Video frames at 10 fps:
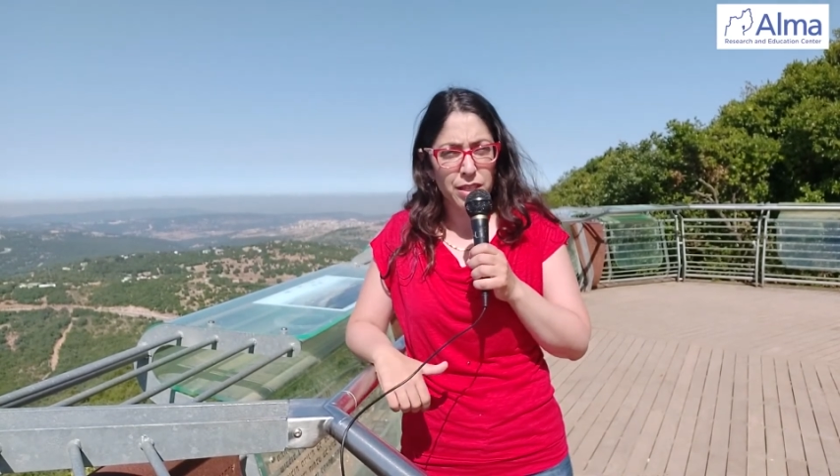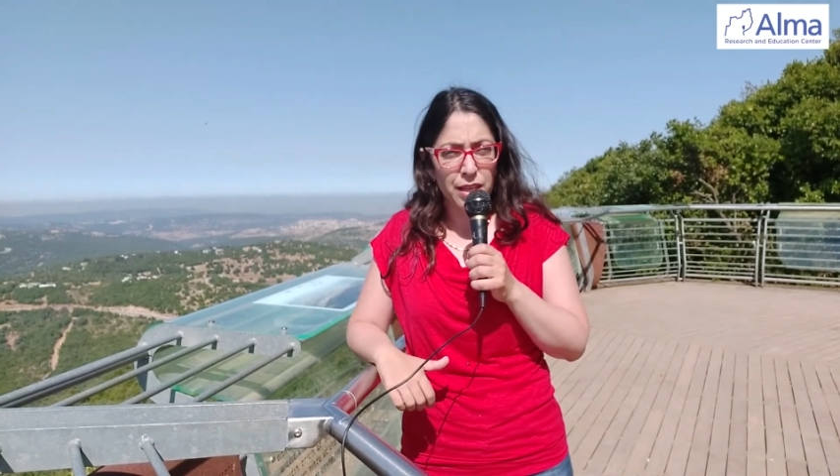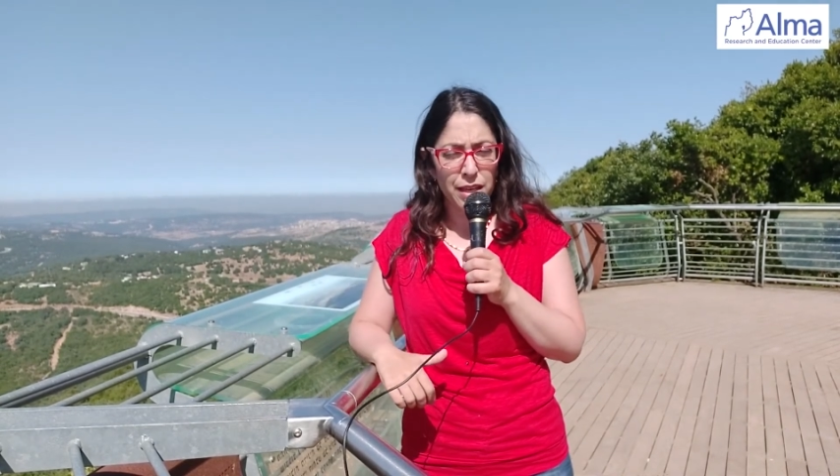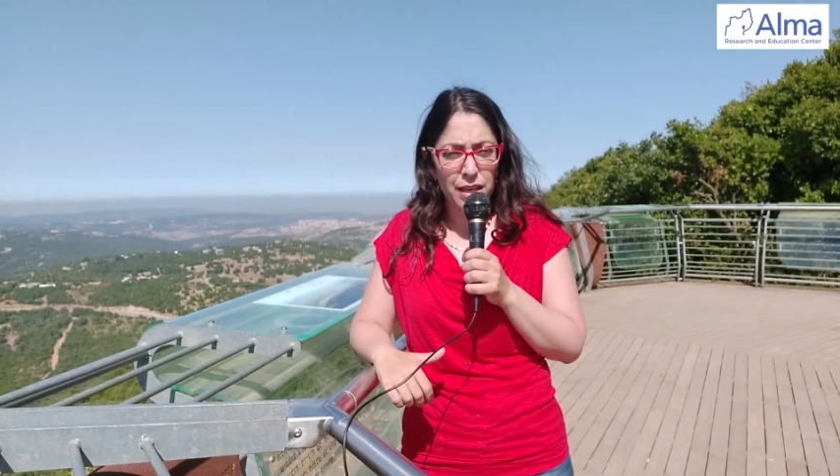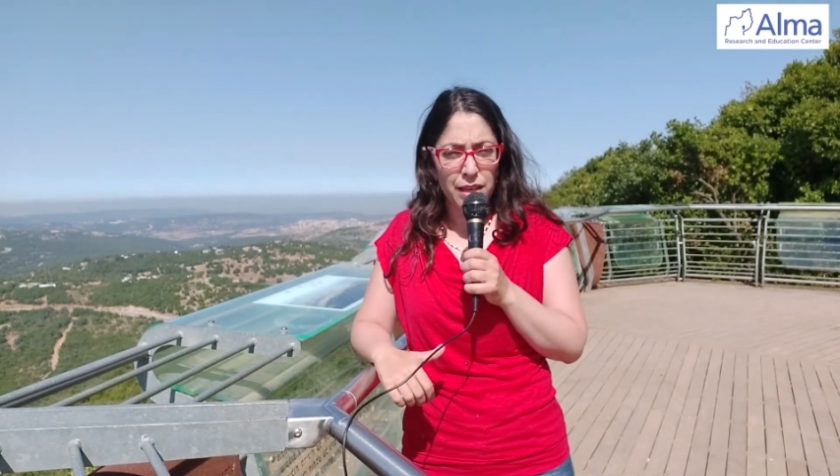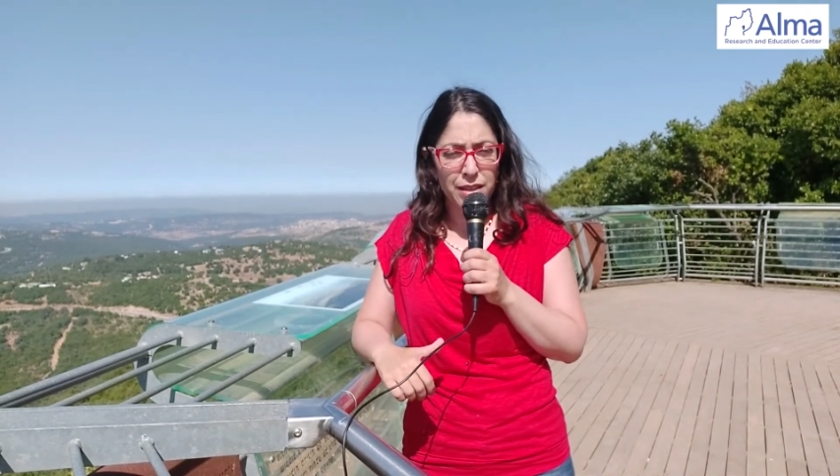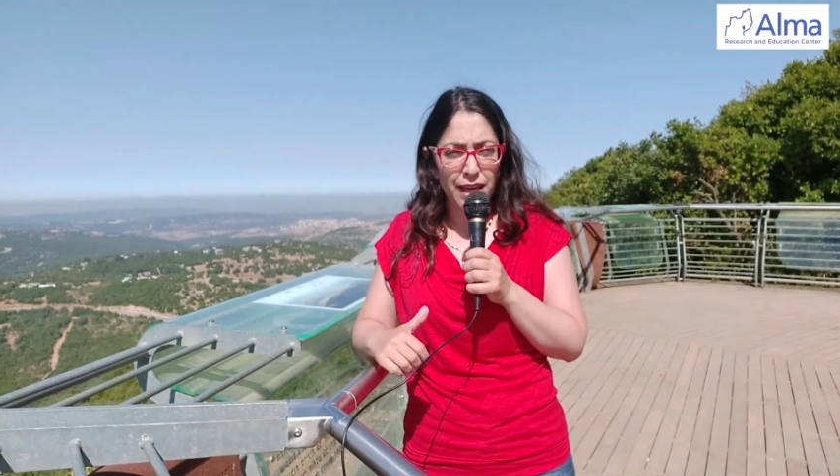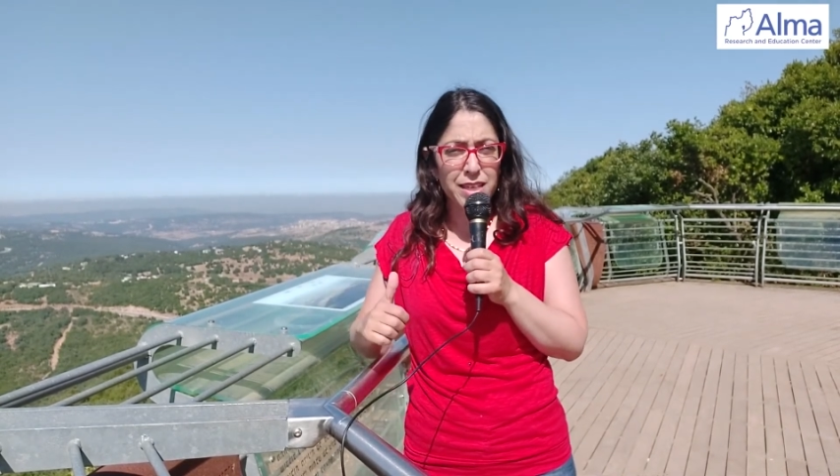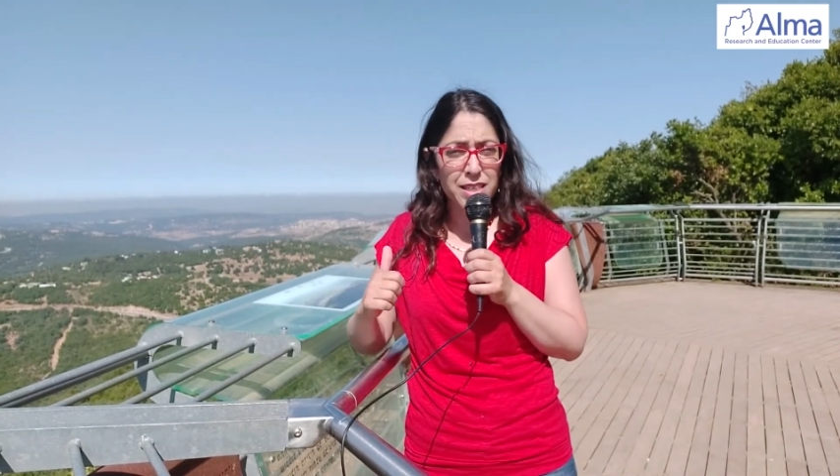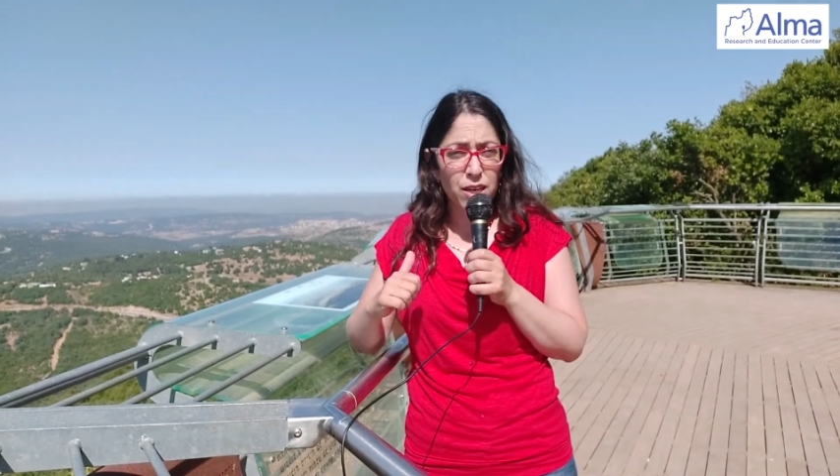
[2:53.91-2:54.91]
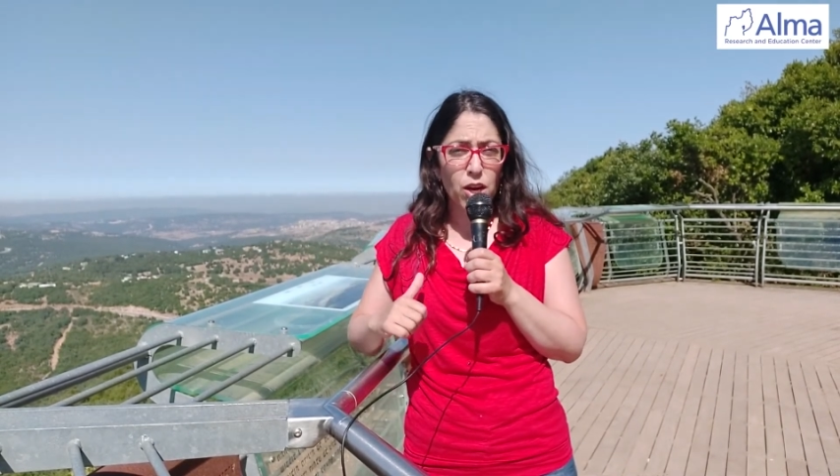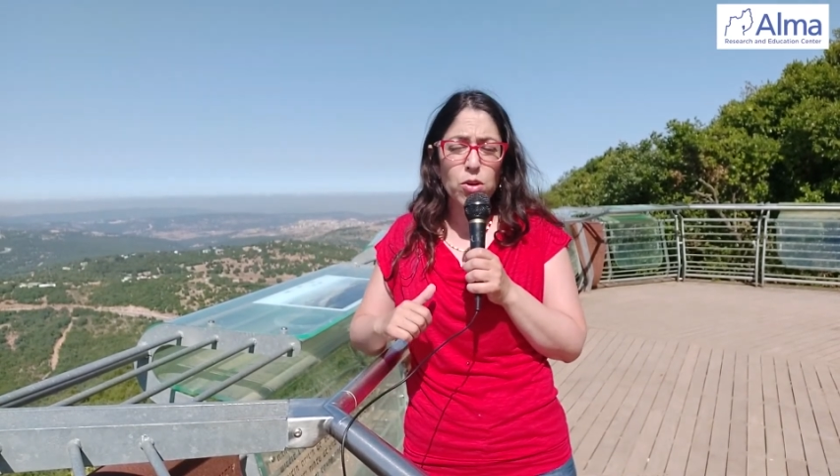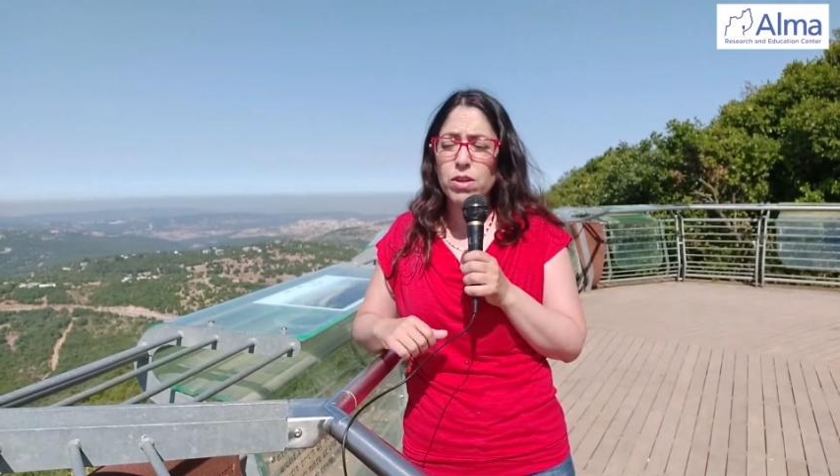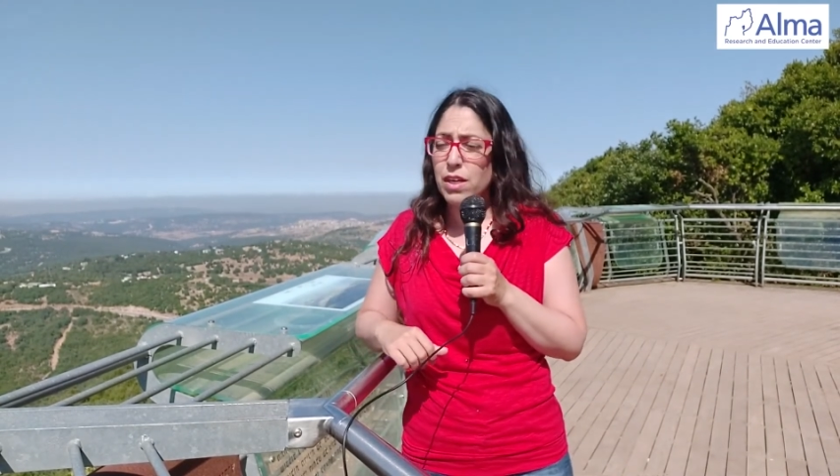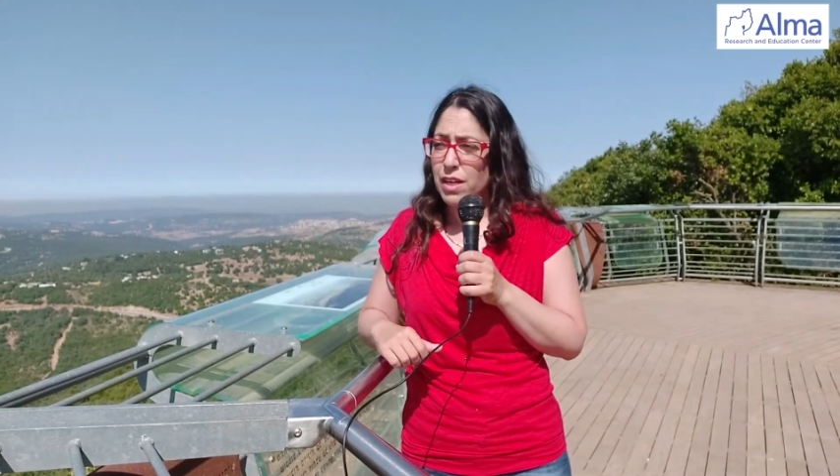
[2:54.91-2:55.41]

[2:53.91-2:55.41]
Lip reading: days ago